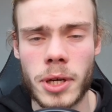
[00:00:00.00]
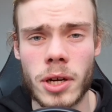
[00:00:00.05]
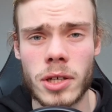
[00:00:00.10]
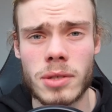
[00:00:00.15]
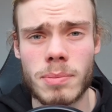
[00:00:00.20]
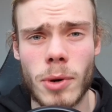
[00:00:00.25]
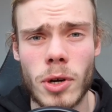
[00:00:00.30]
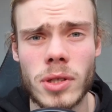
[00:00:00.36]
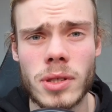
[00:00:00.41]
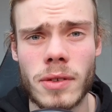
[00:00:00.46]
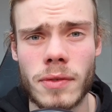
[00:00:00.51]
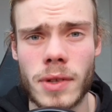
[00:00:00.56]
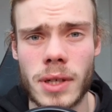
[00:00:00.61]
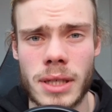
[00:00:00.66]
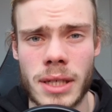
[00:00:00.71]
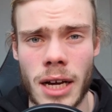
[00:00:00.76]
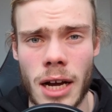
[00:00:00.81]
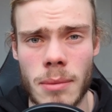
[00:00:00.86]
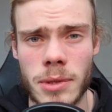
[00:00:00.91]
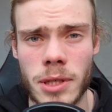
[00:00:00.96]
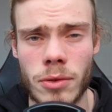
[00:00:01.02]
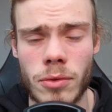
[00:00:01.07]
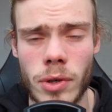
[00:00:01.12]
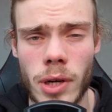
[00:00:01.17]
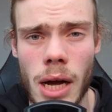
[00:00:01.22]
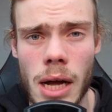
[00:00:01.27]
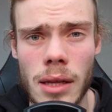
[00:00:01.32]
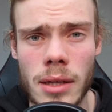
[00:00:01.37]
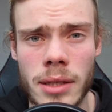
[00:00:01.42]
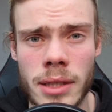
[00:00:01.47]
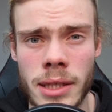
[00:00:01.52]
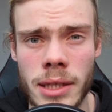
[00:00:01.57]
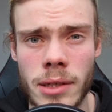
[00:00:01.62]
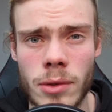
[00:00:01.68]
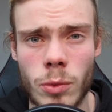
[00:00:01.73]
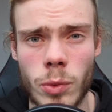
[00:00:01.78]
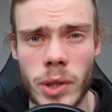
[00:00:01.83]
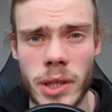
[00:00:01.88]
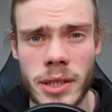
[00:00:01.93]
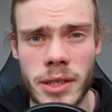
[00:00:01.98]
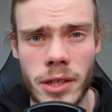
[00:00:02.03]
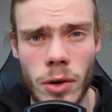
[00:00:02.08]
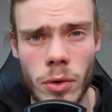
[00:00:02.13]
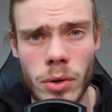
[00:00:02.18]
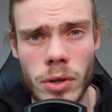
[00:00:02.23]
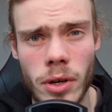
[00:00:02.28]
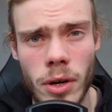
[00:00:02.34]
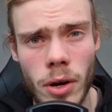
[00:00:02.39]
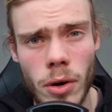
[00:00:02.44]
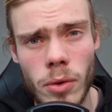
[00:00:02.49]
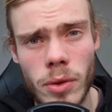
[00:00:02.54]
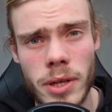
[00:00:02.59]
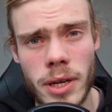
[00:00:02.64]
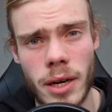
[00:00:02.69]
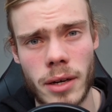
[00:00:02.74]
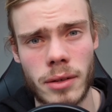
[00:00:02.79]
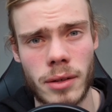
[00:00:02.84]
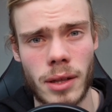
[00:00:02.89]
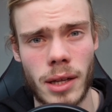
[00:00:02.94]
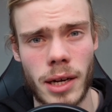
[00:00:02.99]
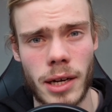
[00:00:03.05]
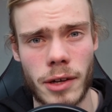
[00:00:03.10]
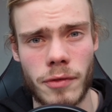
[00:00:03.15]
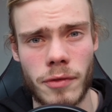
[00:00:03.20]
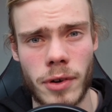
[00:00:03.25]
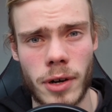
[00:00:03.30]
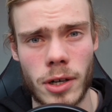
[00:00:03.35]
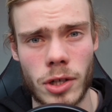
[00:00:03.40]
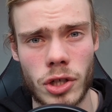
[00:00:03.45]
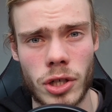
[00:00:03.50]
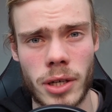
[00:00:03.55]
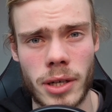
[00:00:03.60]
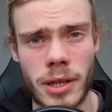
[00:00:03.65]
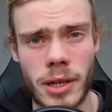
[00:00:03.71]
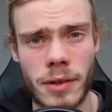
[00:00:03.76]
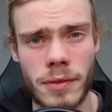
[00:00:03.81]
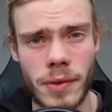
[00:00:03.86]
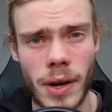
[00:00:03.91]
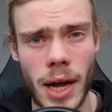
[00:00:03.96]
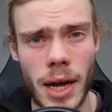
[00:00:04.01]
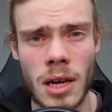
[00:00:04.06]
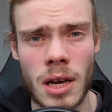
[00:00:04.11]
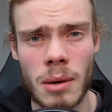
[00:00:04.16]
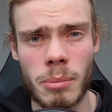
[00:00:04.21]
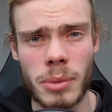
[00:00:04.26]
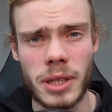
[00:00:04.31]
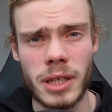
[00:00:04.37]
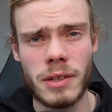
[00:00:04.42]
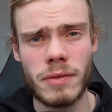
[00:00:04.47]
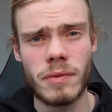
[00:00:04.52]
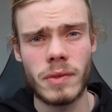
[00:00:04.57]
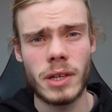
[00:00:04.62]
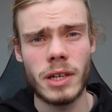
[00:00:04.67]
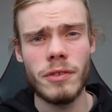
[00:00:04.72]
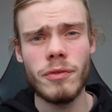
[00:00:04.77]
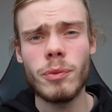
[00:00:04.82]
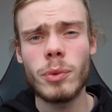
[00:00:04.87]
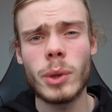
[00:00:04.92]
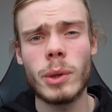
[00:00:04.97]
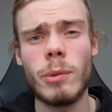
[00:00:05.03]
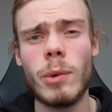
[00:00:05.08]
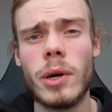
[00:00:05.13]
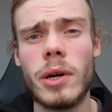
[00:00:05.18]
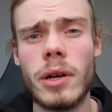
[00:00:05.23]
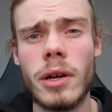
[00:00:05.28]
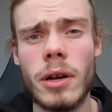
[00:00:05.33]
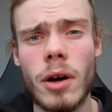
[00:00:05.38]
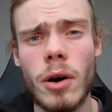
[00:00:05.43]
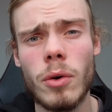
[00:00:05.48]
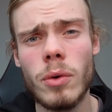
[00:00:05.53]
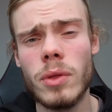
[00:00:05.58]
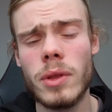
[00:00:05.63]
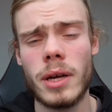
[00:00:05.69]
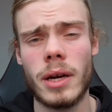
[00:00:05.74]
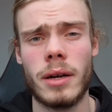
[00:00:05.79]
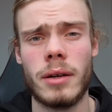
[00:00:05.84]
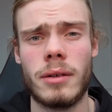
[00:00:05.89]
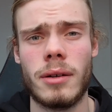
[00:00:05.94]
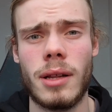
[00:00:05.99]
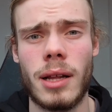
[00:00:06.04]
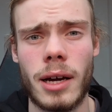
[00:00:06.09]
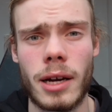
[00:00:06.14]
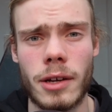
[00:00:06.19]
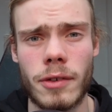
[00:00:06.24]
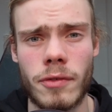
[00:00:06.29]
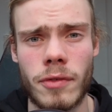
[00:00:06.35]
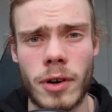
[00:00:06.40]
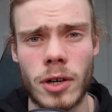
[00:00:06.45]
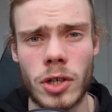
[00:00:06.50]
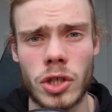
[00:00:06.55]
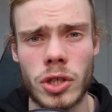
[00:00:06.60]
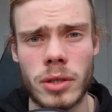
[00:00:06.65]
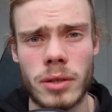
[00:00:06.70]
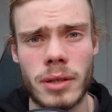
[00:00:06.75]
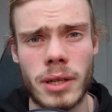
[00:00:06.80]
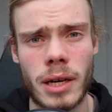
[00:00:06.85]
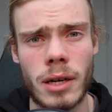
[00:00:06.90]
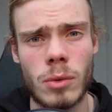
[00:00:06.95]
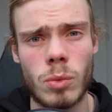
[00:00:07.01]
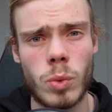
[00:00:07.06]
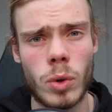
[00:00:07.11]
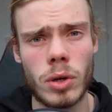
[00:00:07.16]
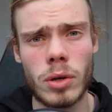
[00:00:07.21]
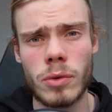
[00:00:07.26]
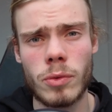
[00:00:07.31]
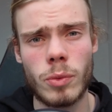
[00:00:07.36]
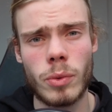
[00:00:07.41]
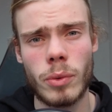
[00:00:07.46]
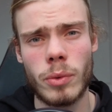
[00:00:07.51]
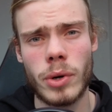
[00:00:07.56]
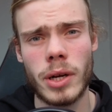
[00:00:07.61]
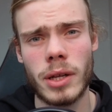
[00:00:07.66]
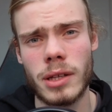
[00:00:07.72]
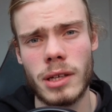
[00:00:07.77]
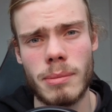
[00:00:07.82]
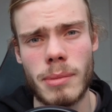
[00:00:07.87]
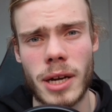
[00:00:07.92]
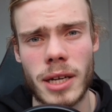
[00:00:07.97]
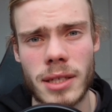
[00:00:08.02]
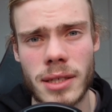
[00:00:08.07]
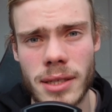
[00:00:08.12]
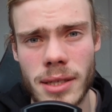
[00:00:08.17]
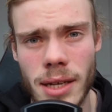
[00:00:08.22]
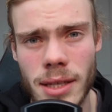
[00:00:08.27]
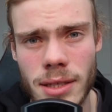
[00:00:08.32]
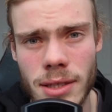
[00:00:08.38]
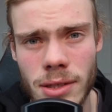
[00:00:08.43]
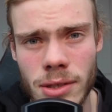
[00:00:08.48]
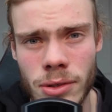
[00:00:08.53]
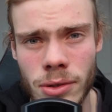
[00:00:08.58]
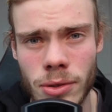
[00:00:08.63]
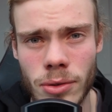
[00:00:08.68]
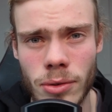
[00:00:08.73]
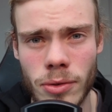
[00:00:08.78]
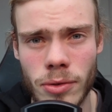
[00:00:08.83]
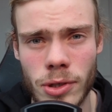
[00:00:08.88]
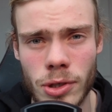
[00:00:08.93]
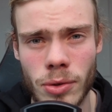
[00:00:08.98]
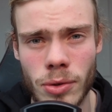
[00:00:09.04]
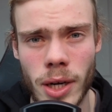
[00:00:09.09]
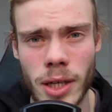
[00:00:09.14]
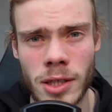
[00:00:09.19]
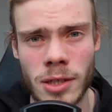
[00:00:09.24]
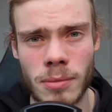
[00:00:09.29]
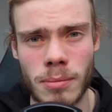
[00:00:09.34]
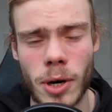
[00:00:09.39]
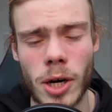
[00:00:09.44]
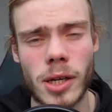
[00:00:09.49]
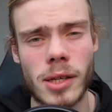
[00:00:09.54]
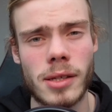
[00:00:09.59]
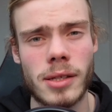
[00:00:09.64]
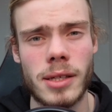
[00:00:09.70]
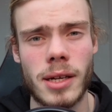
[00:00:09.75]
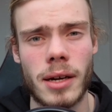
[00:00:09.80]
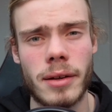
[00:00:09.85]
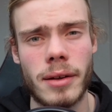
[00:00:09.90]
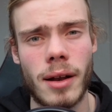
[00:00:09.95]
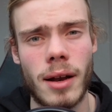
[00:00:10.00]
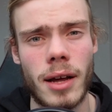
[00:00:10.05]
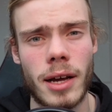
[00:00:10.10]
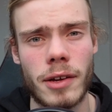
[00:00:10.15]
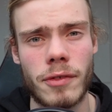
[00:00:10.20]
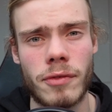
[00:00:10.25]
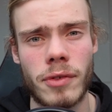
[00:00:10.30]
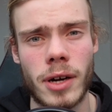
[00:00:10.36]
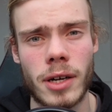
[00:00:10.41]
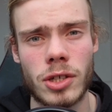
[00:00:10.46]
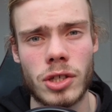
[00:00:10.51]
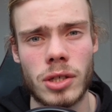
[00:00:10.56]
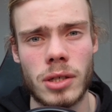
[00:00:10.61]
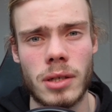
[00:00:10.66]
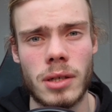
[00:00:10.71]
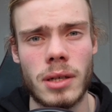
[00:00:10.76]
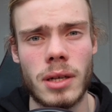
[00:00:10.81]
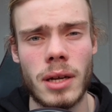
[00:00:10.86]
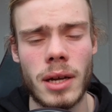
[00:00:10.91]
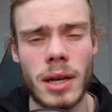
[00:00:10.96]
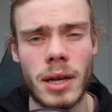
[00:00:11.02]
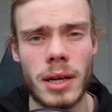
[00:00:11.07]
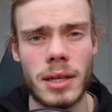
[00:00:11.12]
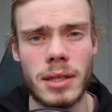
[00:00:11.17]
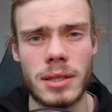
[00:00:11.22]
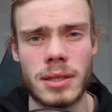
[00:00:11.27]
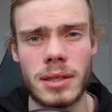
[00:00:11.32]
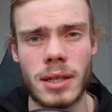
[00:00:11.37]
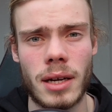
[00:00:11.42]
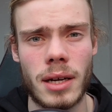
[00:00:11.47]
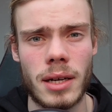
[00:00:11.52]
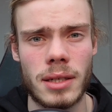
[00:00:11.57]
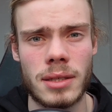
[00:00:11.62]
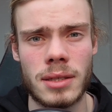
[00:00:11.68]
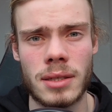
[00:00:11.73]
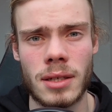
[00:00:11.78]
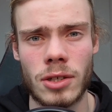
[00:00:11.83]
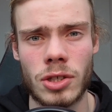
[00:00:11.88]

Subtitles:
most of the times in reality we don't know the underlying function in advance. But even if we would know the underlying function, then it wouldn't really make sense to try to model the underlying function inside such a